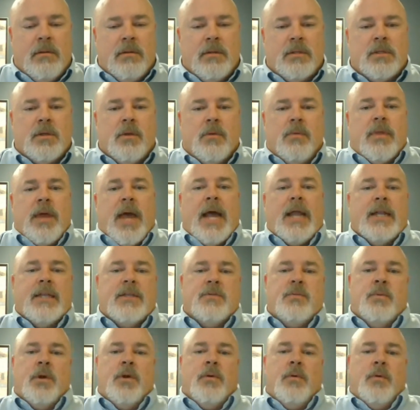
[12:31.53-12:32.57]
So
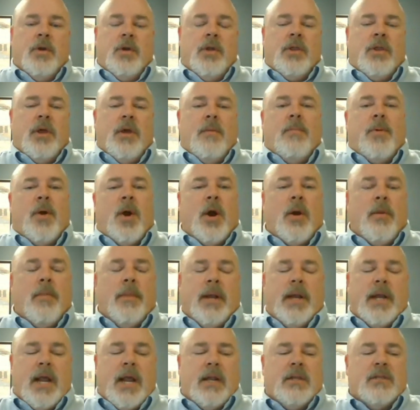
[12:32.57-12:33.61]
that's where the
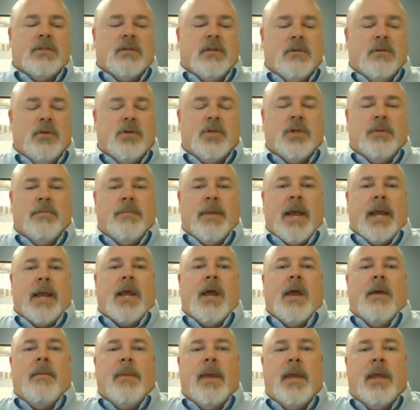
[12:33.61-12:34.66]
permanent kind of solution might
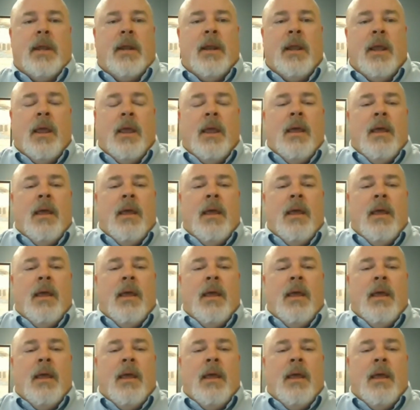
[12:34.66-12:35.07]
come in.